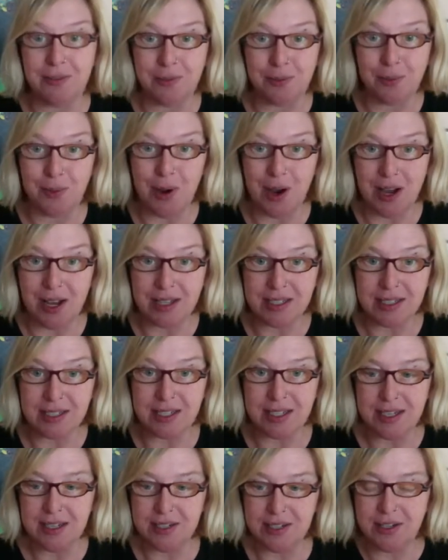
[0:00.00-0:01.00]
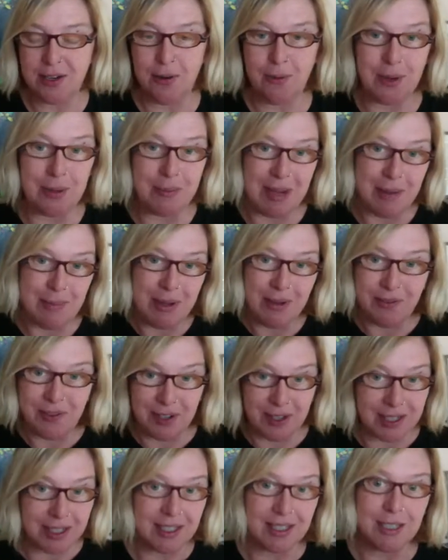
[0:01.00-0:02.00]
Wands. So we may be
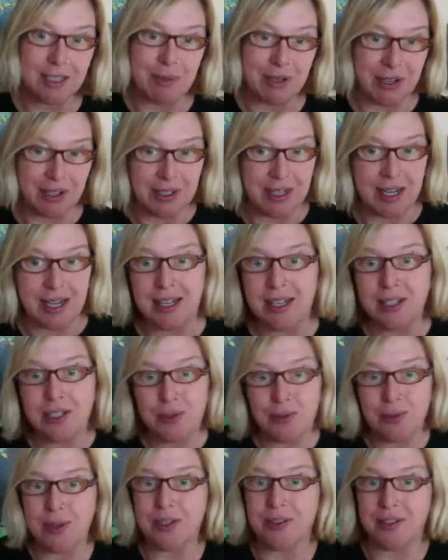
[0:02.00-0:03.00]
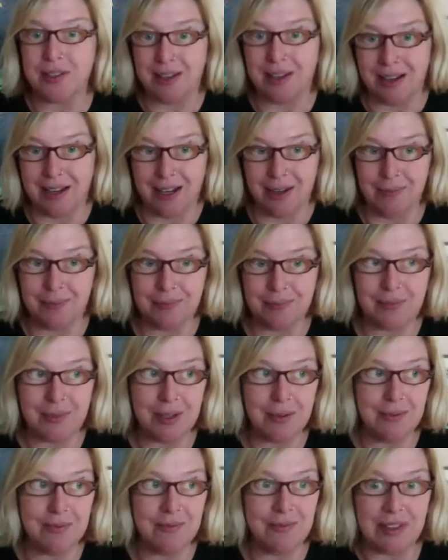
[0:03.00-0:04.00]
feeling a little bit on edge with
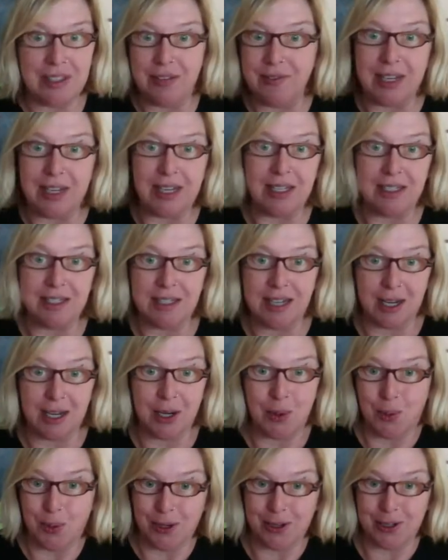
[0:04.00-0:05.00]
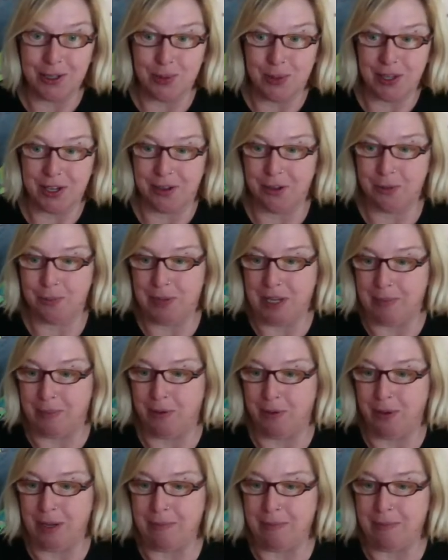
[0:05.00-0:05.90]
living in tight quarters with other people.